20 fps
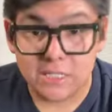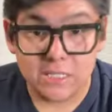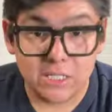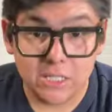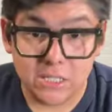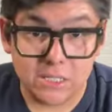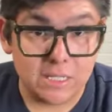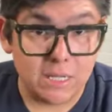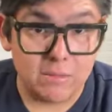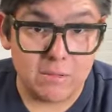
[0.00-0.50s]

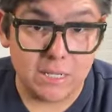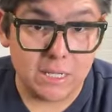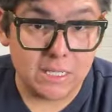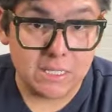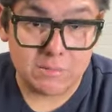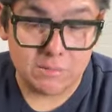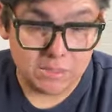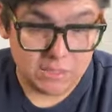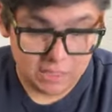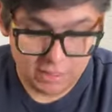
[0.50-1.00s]
this is a good time to
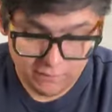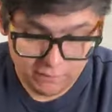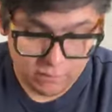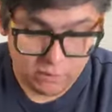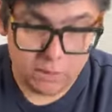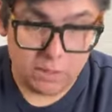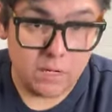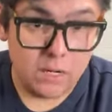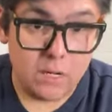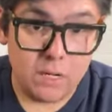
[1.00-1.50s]
get some
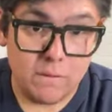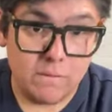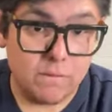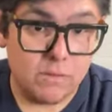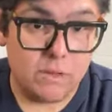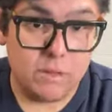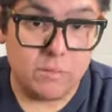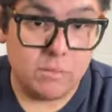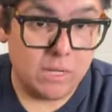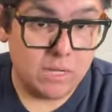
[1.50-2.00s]
stuff
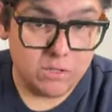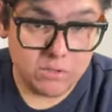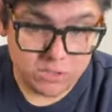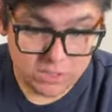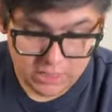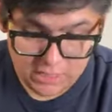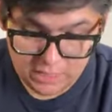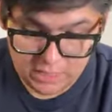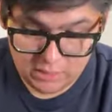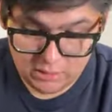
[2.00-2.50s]
for the
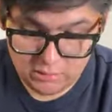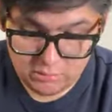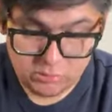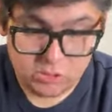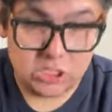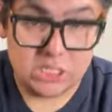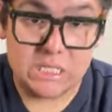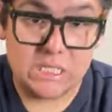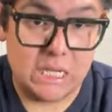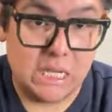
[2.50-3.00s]
Mother's Day.
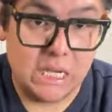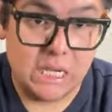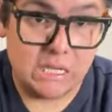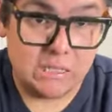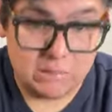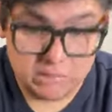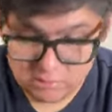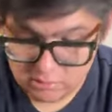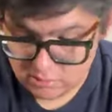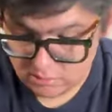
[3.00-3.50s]
I'm just saying.